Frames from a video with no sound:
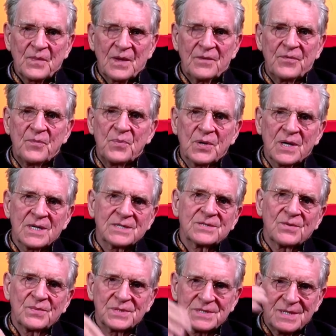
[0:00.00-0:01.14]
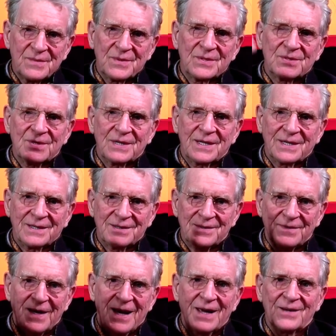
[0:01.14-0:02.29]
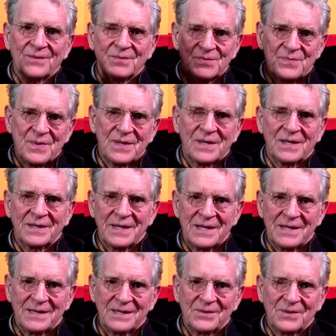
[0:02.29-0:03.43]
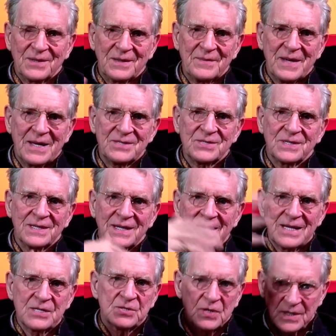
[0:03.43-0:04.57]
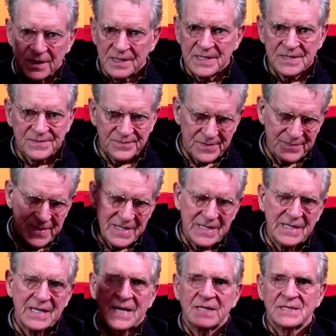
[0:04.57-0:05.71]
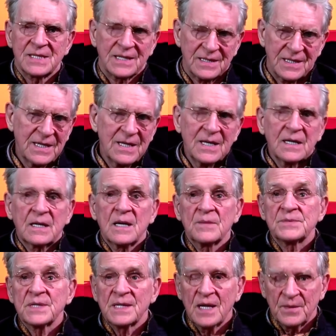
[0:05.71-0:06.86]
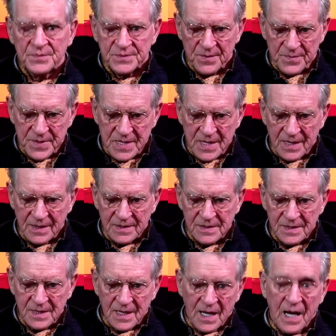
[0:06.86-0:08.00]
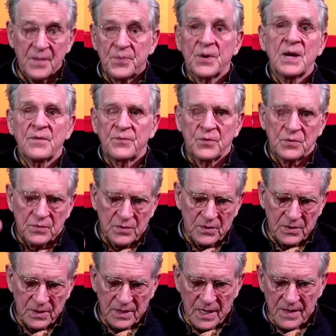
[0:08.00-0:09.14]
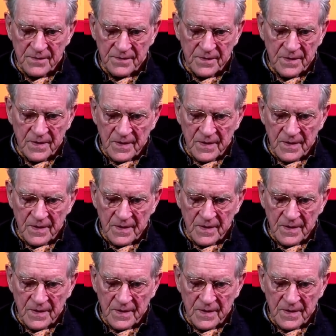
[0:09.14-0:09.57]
If a Buddha is almost similar to like a divine, almost beyond anything you can imagine, an angel at least mediates and comes and helps the beings. I pray for your long life.